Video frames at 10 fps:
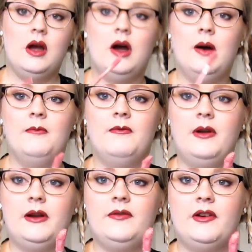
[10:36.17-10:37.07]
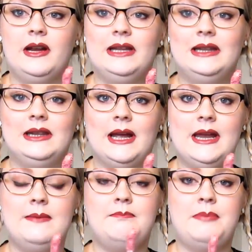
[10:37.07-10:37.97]
Very, very
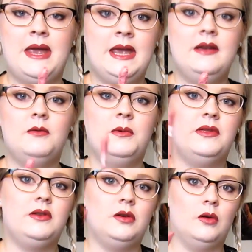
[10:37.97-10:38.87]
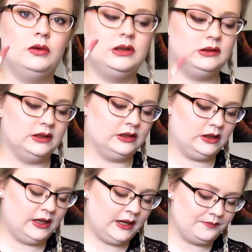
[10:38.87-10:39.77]
light pink with gold
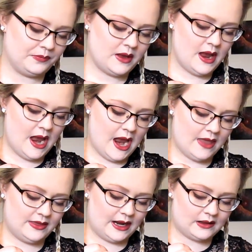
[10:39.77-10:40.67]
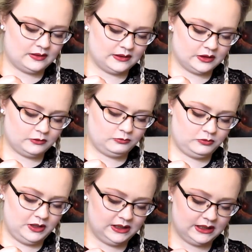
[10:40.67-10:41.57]
glitter in it. And that glitter
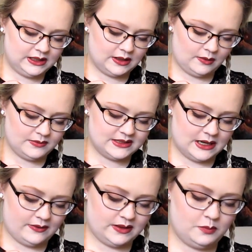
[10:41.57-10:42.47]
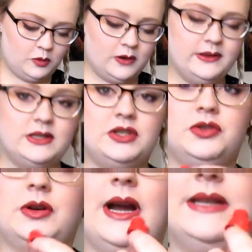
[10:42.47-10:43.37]
really comes out the more this
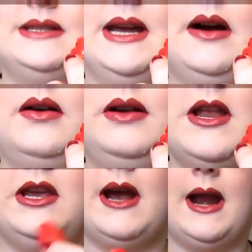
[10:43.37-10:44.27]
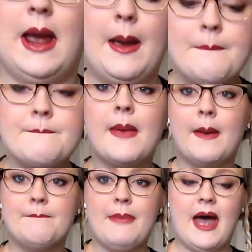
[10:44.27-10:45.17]
dries down and you kind of
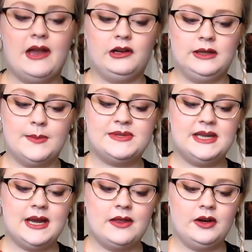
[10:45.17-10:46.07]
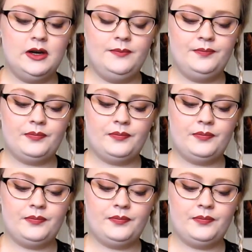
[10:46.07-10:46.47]
pat your lips together.